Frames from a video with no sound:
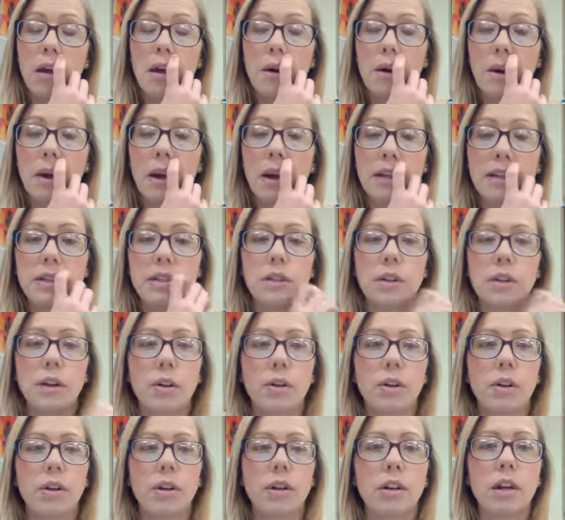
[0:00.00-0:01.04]
Okay,
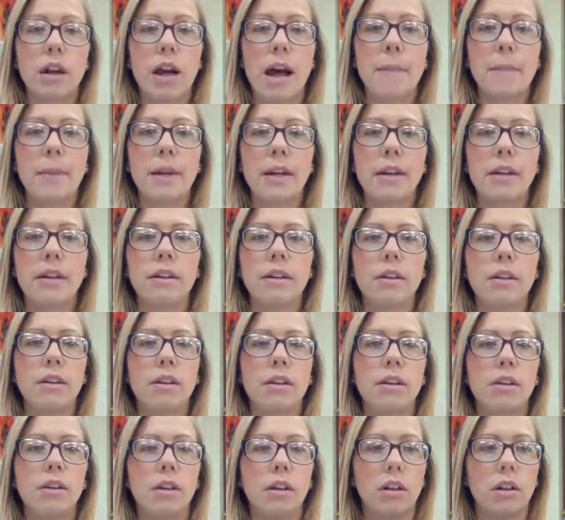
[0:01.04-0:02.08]
so you're going to come in,
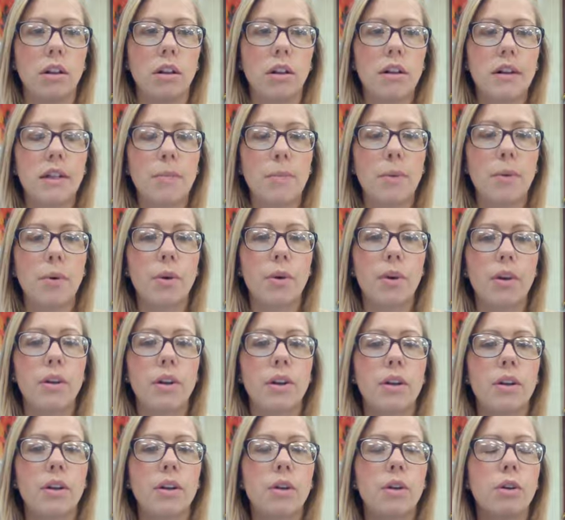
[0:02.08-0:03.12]
you're going to look at the
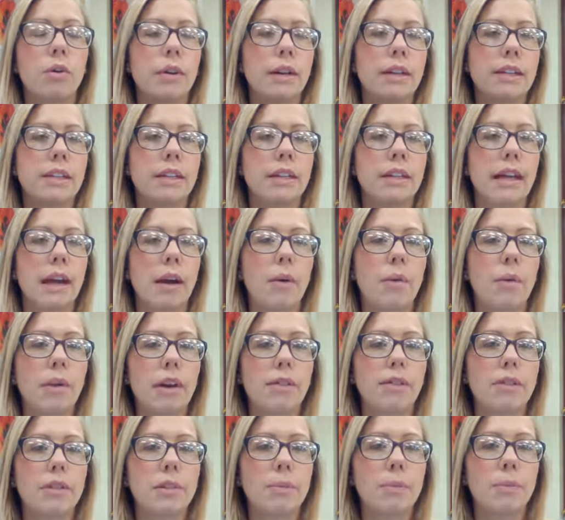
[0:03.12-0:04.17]
board, you're going to get
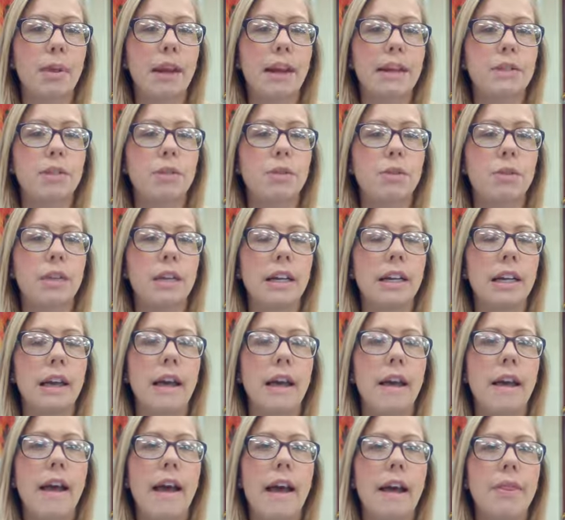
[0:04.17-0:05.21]
whatever supplies you need,
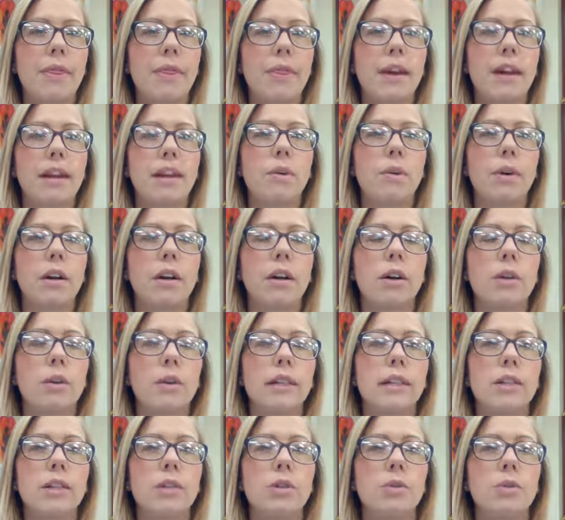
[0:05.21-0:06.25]
and then you are
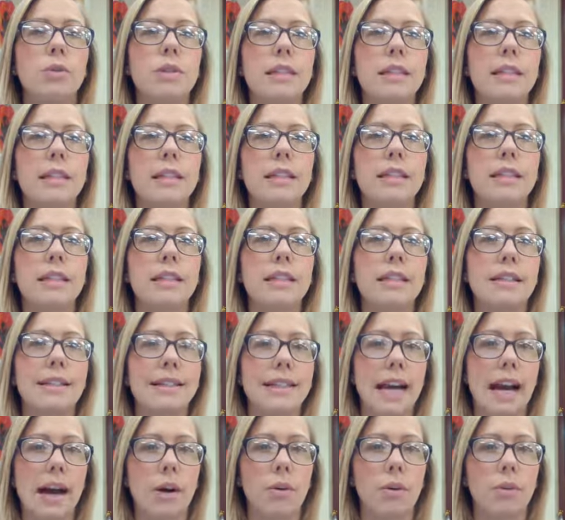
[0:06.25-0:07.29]
going to sit
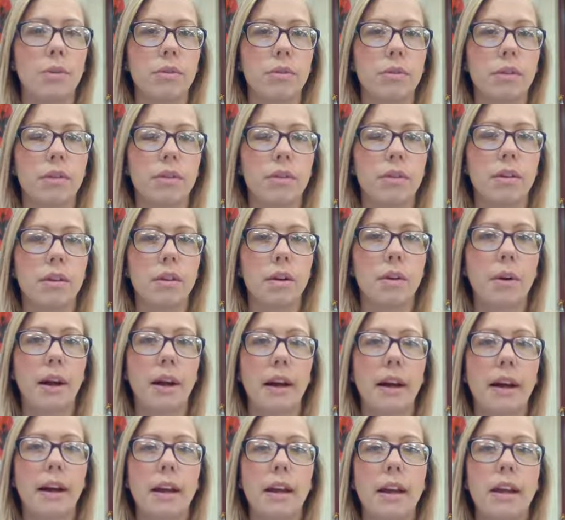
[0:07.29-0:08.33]
down.
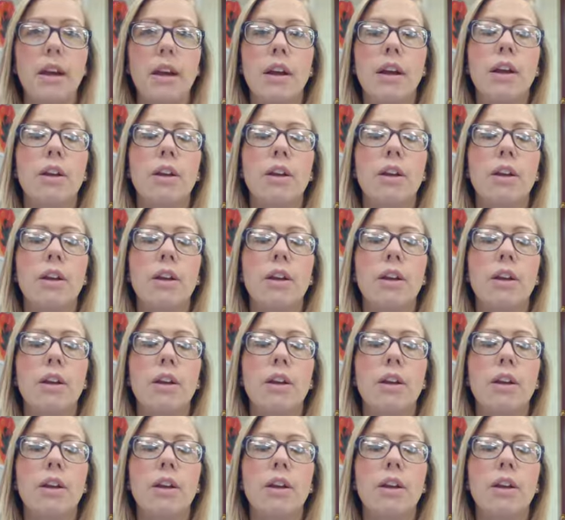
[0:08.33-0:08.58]
Okay,